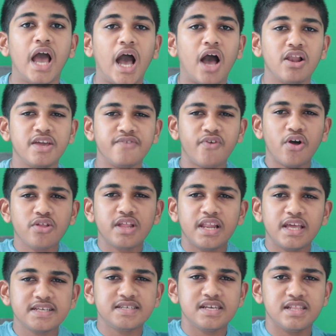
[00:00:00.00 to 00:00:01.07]
I'll leave all the
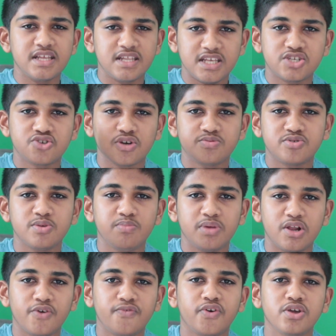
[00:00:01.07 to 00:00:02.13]
links in the description
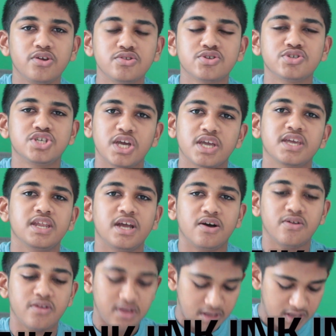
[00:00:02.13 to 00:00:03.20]
below for you to check it out